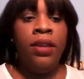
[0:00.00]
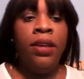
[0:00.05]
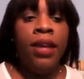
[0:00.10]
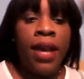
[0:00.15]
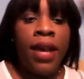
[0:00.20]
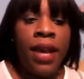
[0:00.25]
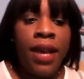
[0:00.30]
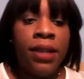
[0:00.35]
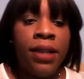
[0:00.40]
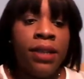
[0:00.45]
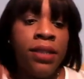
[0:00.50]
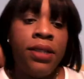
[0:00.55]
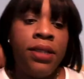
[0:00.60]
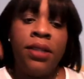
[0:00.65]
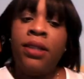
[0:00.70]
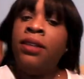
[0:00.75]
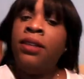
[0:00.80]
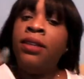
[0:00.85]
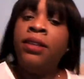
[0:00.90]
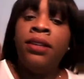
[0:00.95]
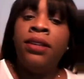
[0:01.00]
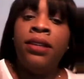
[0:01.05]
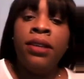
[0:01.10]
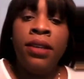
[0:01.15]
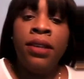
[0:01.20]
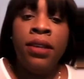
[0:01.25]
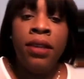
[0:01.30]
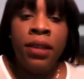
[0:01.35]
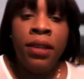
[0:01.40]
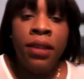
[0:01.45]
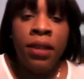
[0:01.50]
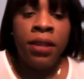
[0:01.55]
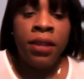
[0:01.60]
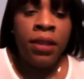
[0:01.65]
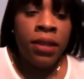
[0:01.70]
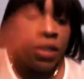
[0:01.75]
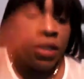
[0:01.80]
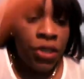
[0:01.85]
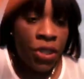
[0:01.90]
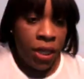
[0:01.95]
and
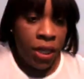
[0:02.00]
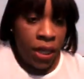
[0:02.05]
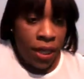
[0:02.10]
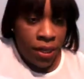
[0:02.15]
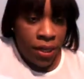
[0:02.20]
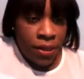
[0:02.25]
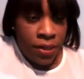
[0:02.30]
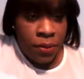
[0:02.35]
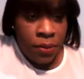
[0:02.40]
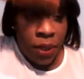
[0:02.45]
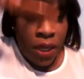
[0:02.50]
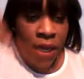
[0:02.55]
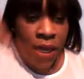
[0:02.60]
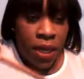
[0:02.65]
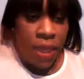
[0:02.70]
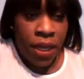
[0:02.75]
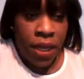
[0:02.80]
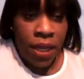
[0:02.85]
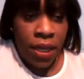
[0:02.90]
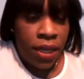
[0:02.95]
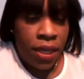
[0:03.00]
she is my